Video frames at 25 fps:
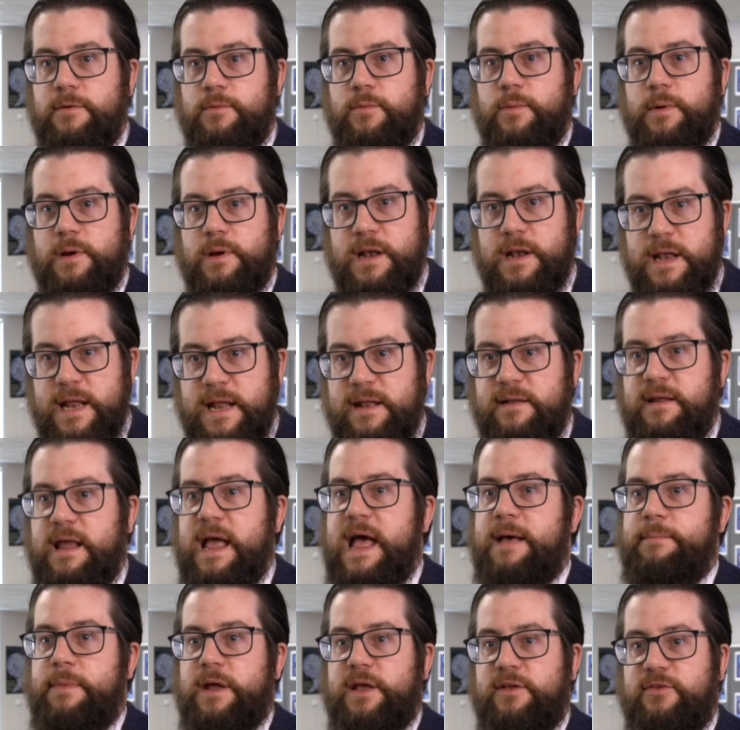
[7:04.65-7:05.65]
We're need
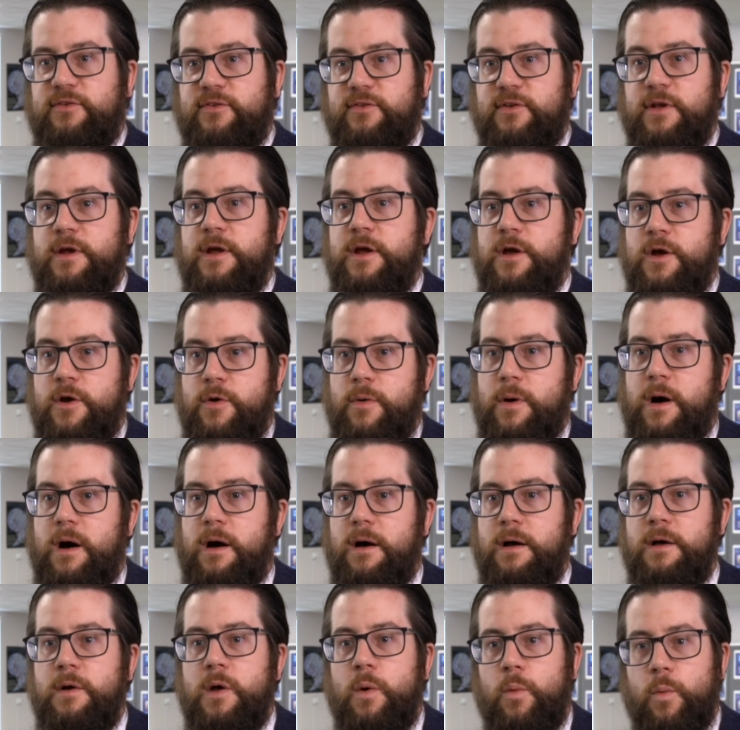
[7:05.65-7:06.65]
chemists who are
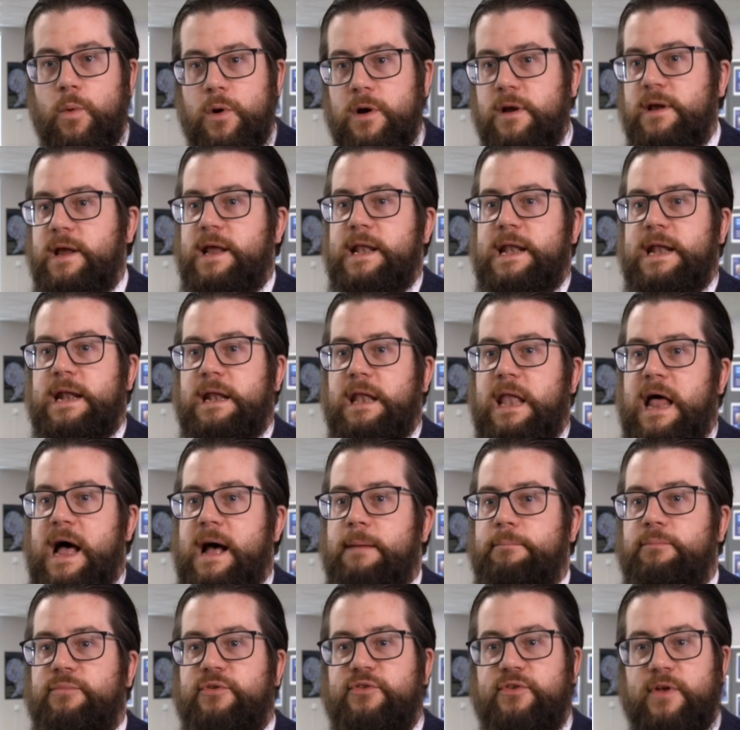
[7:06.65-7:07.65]
working in
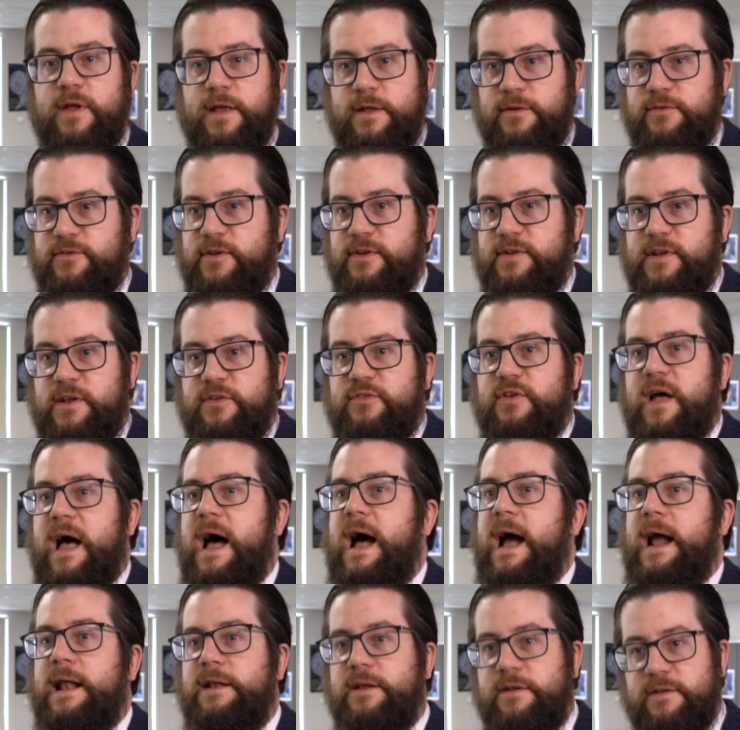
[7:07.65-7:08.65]
labs to
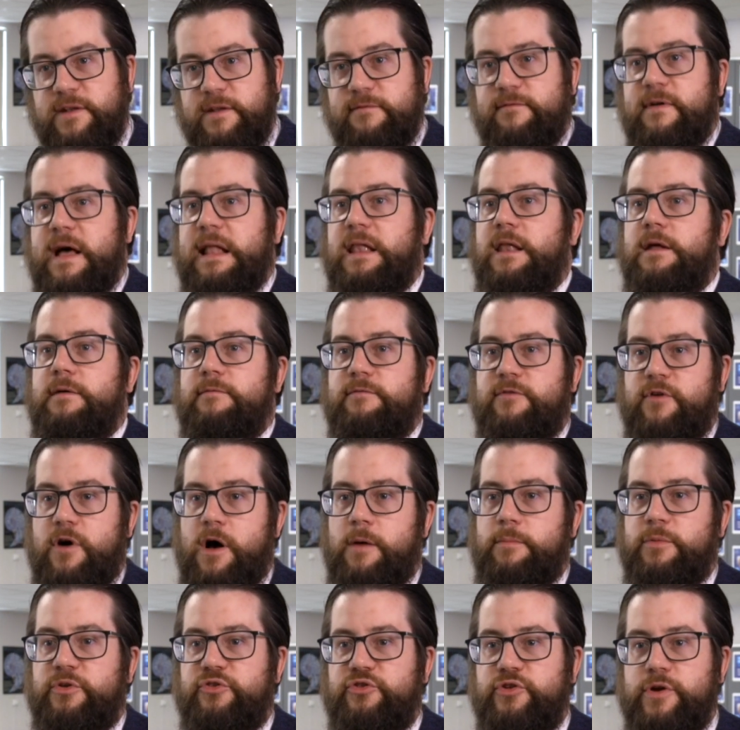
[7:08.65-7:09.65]
design and develop
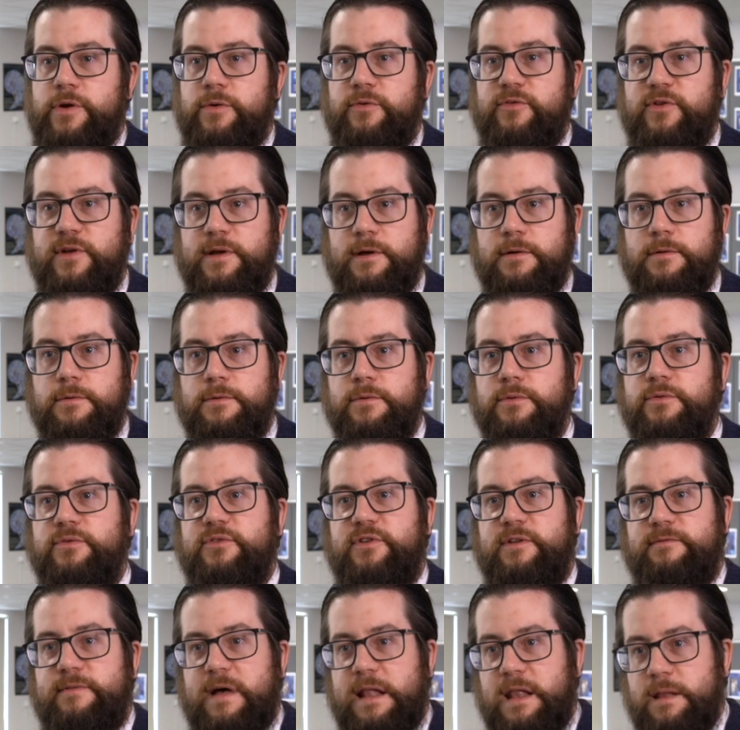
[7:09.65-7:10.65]
pharmaceuticals,
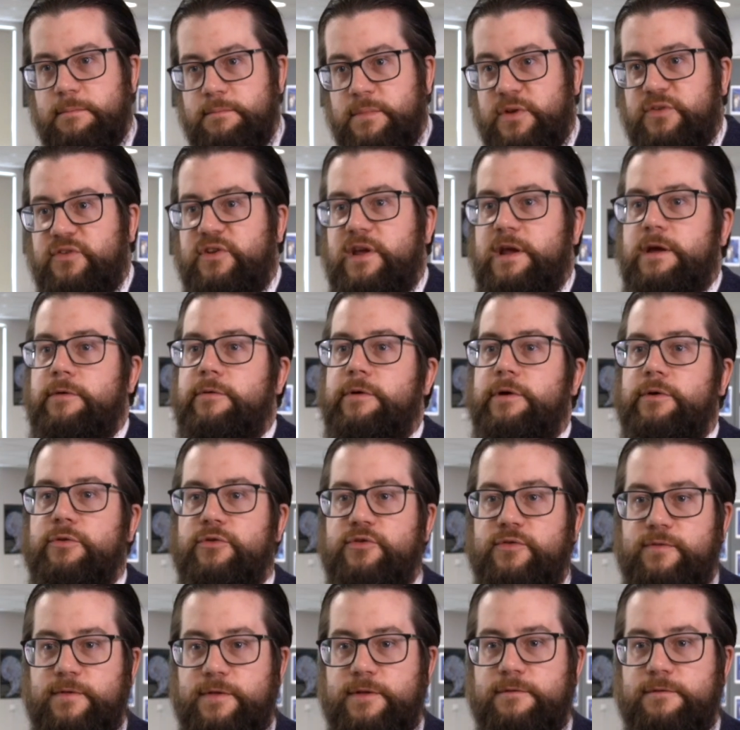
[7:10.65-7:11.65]
develop materials for the